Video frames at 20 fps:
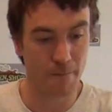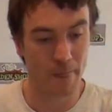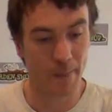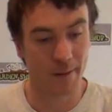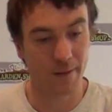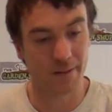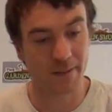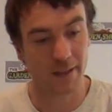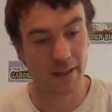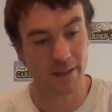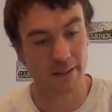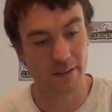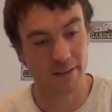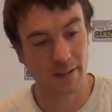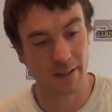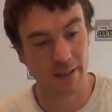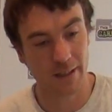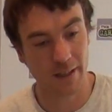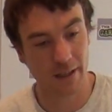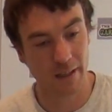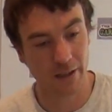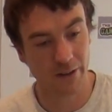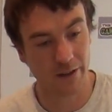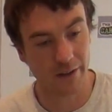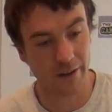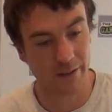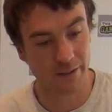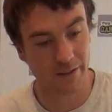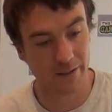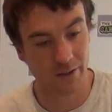The second thing here
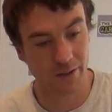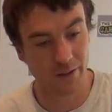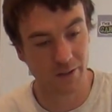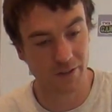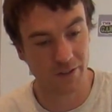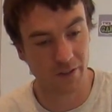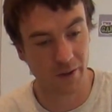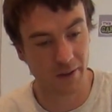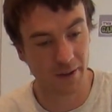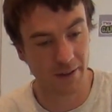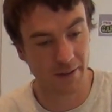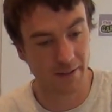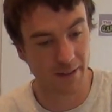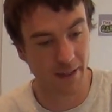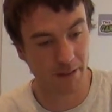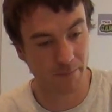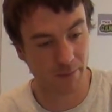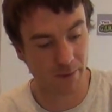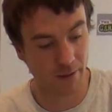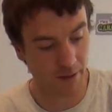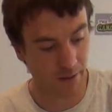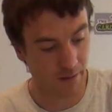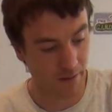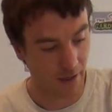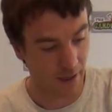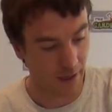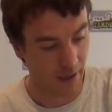is your soil sample.